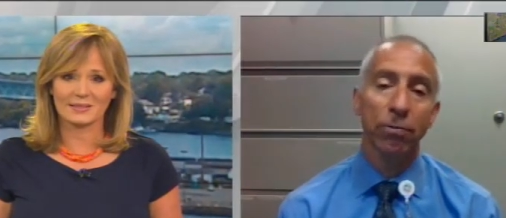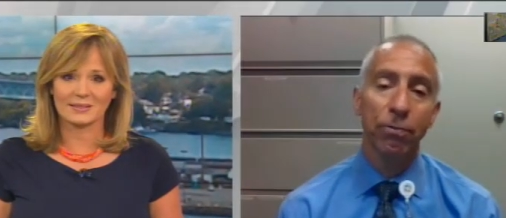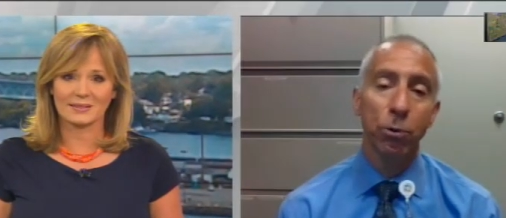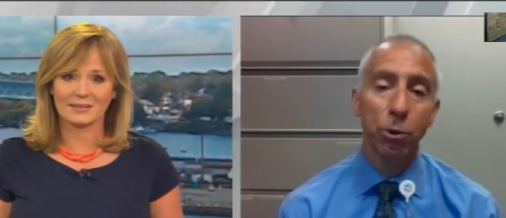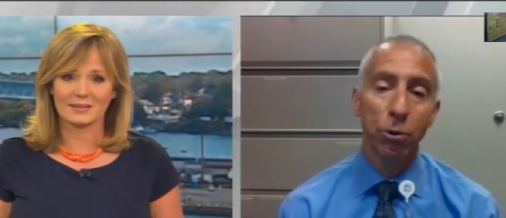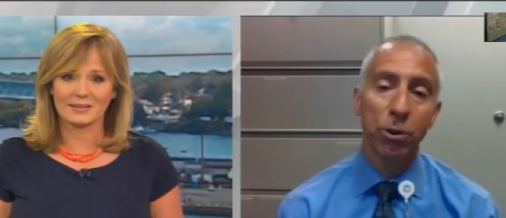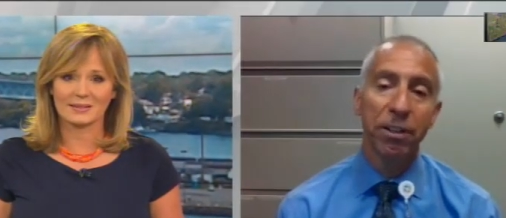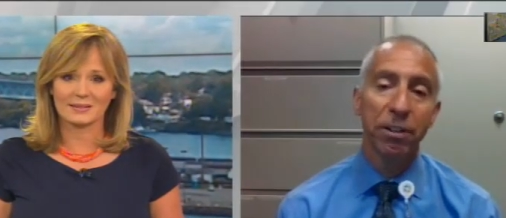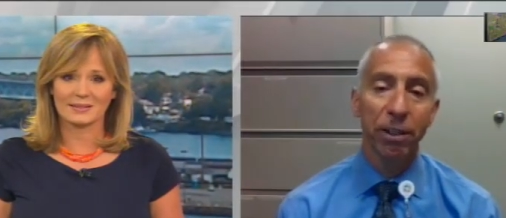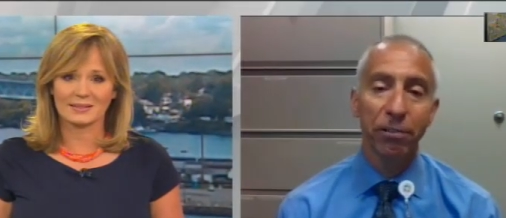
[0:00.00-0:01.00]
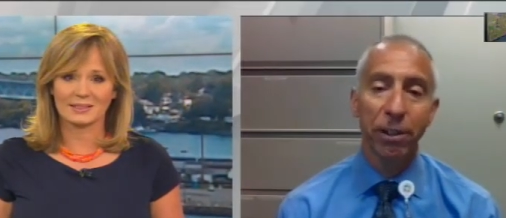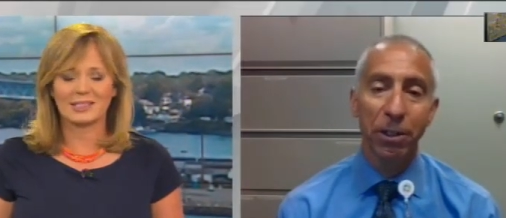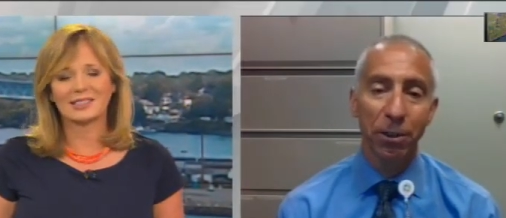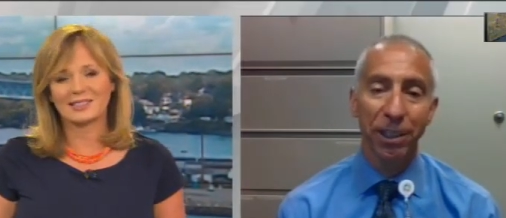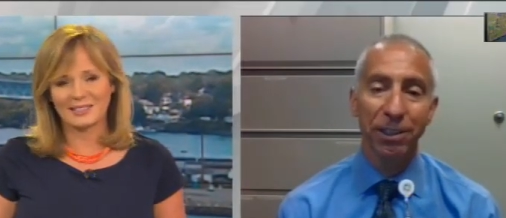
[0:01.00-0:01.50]
Speaker 1: food delivered to
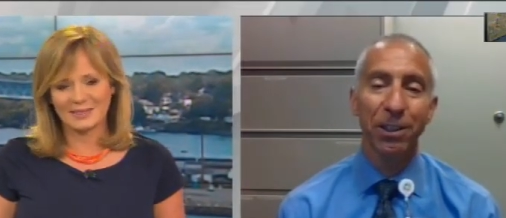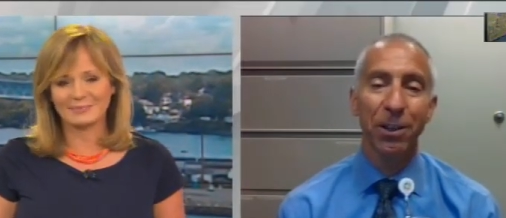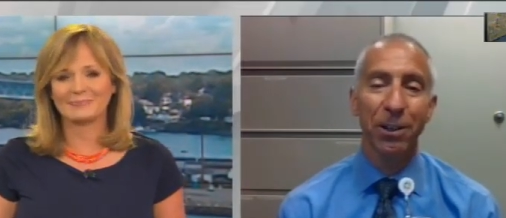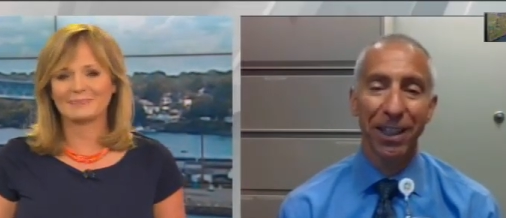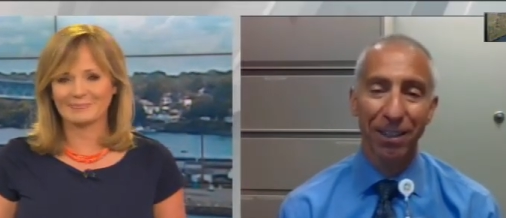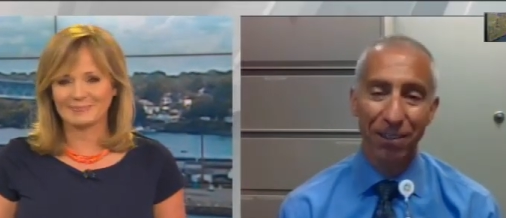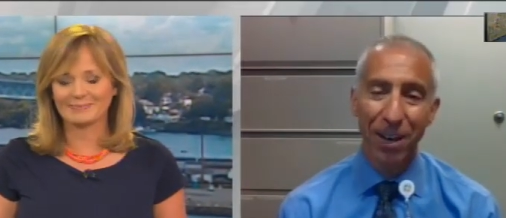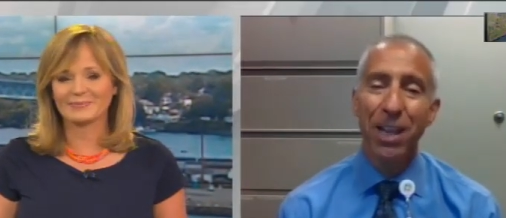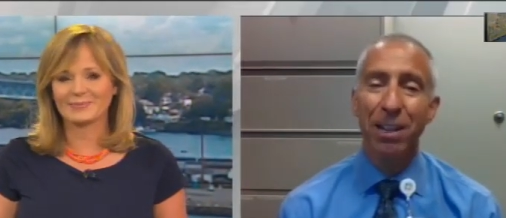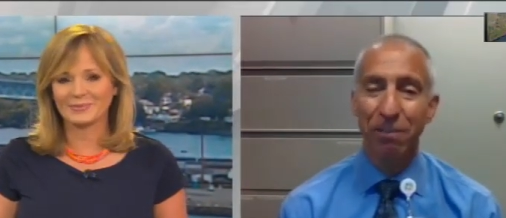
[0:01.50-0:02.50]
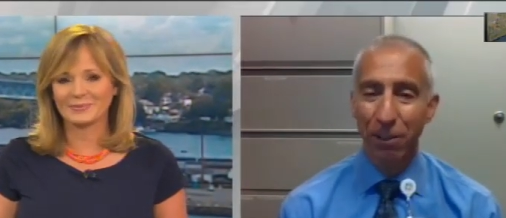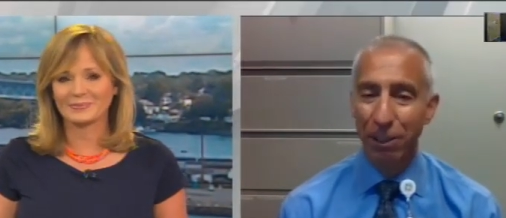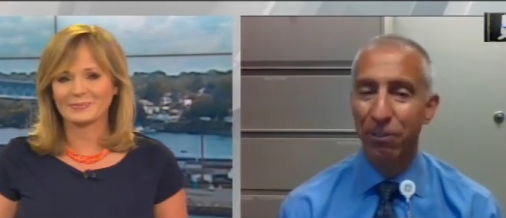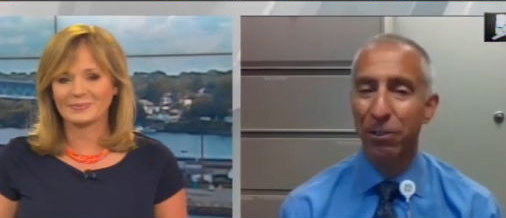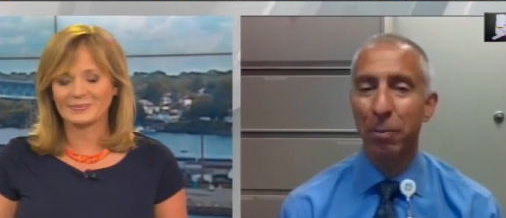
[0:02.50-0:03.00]
us ah. during the, the first
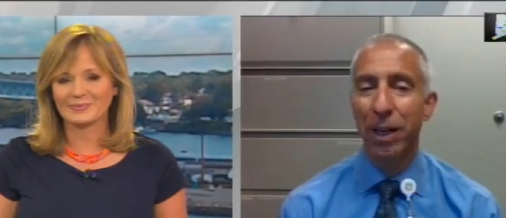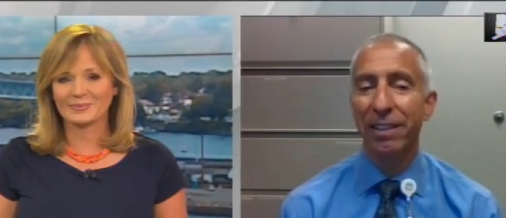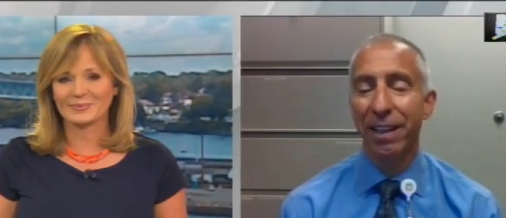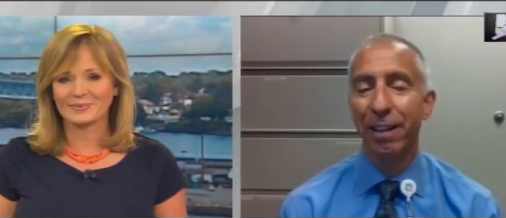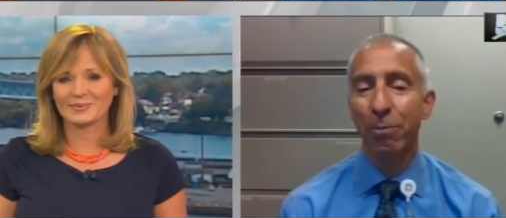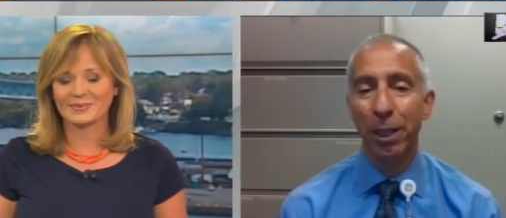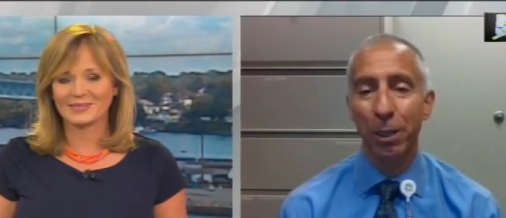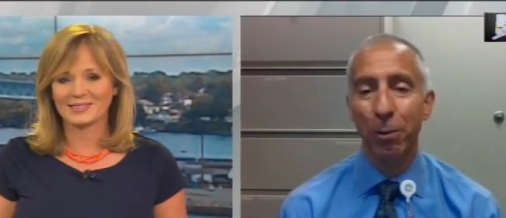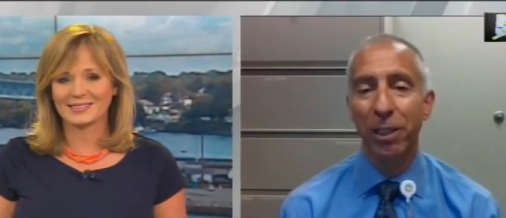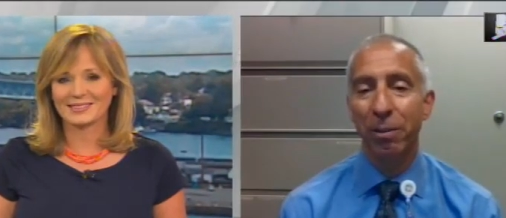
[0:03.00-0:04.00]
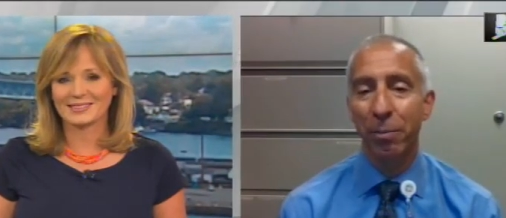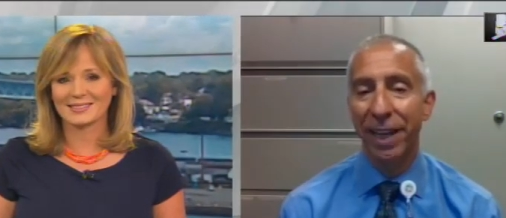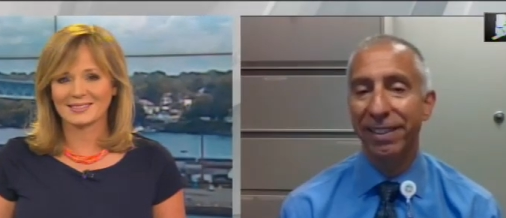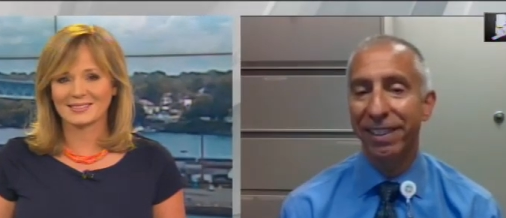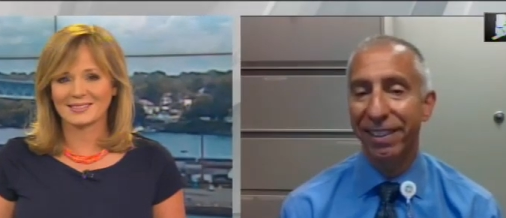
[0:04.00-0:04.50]
few months, and it really was
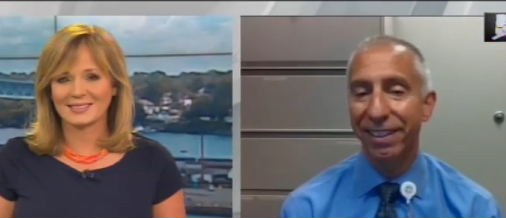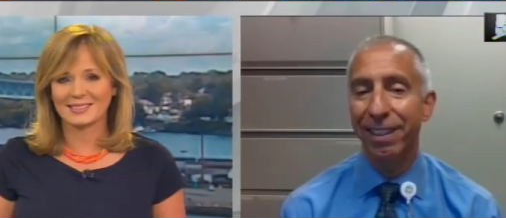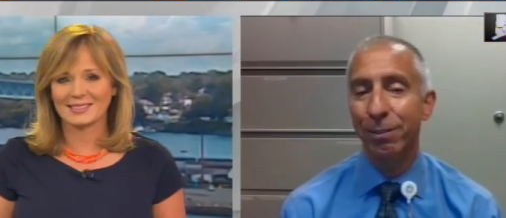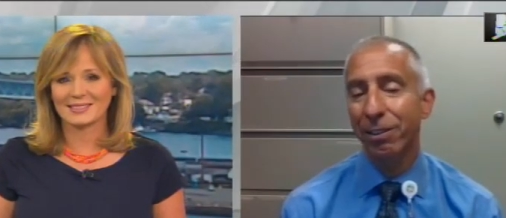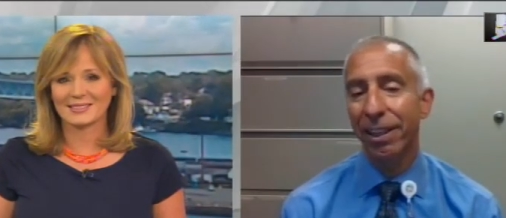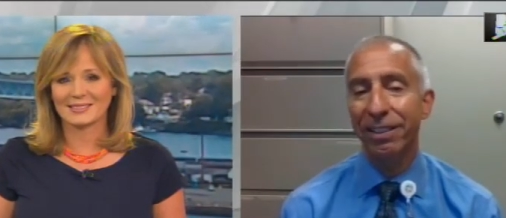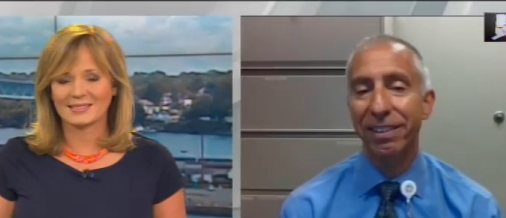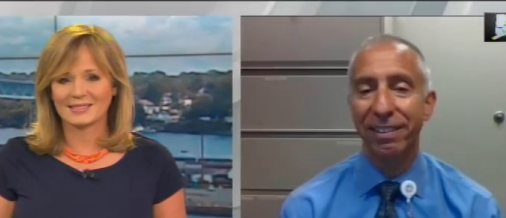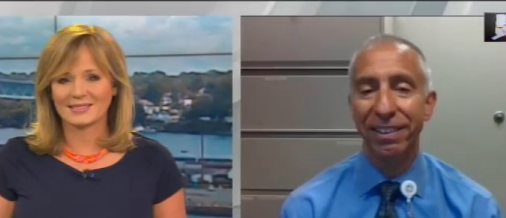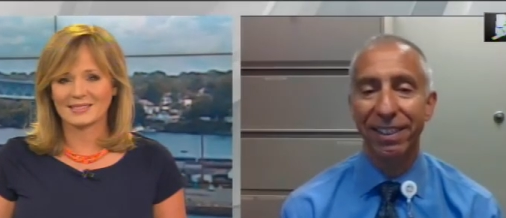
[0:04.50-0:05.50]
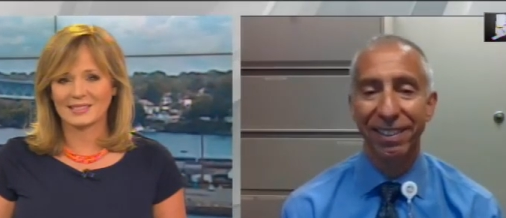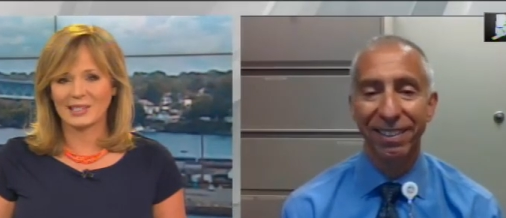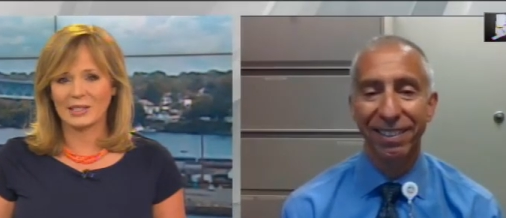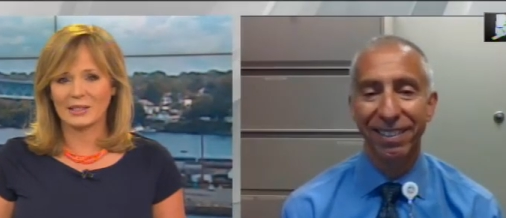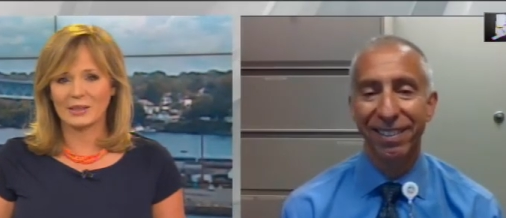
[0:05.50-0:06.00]
amazing, and it was nice to see.
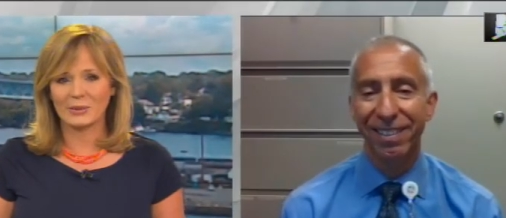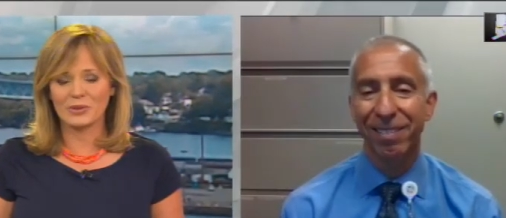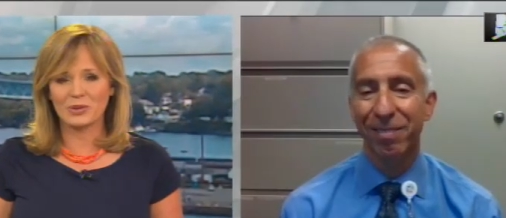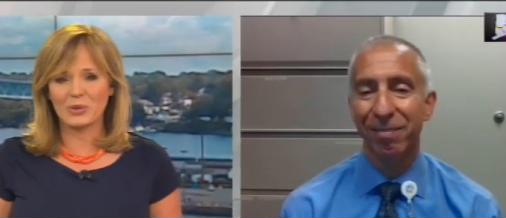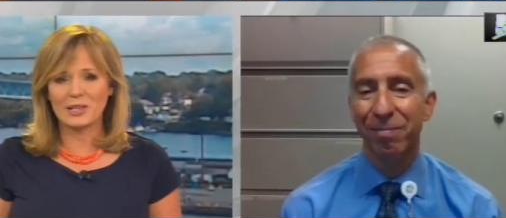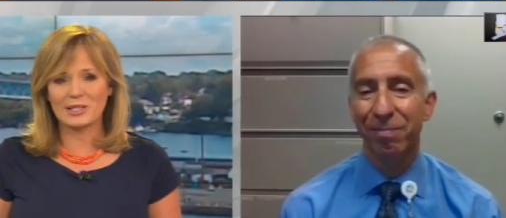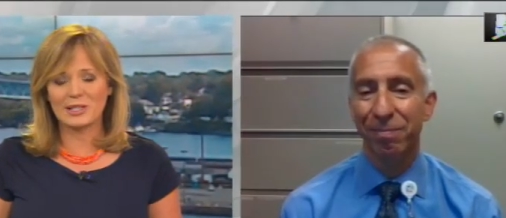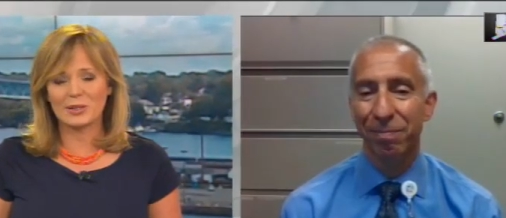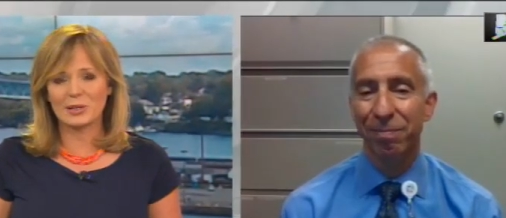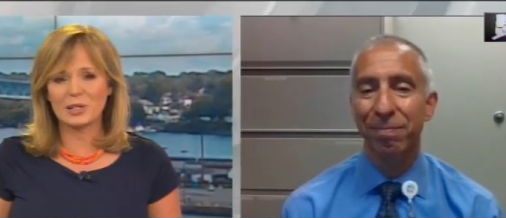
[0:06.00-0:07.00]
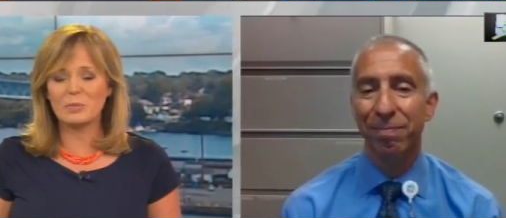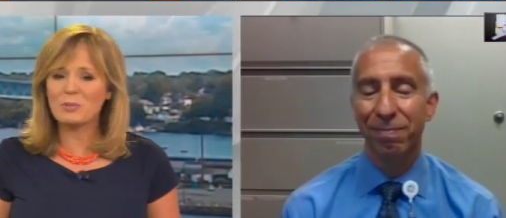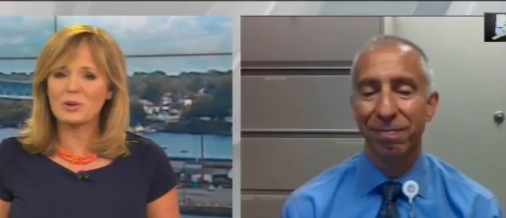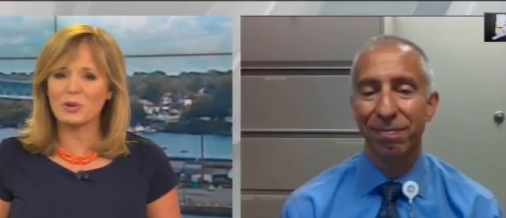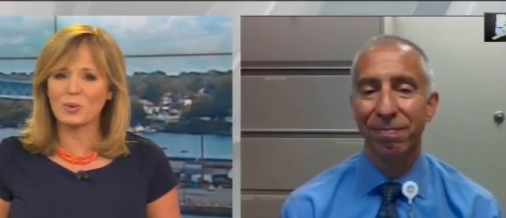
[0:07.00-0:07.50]
Speaker 2: Oh, well, it's great to hear. Keep up
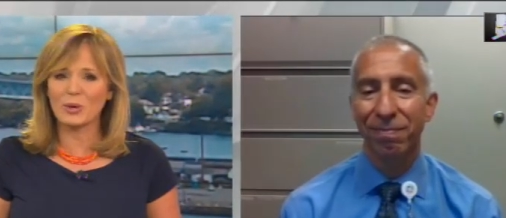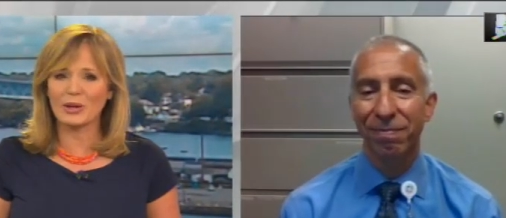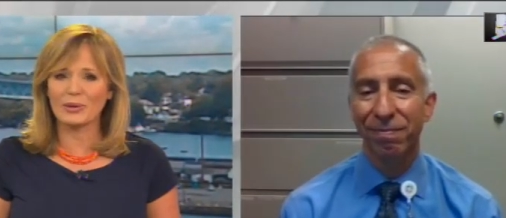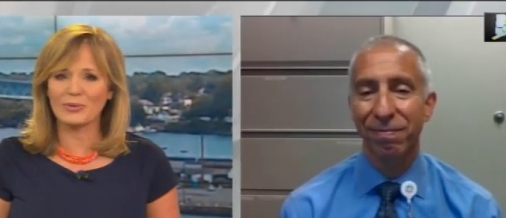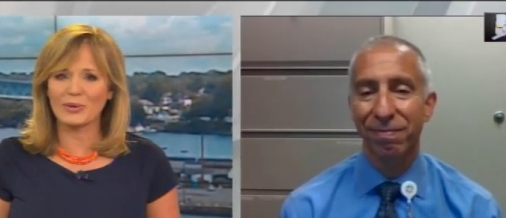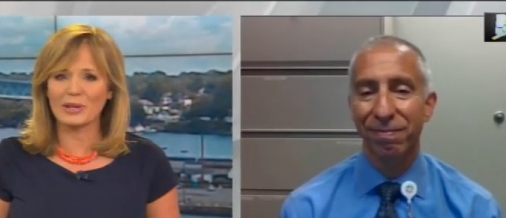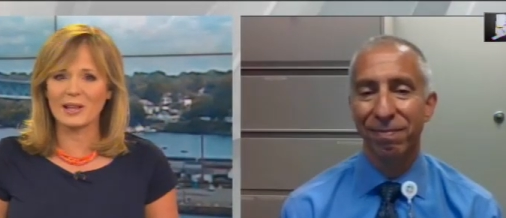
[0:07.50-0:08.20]
the good work on the front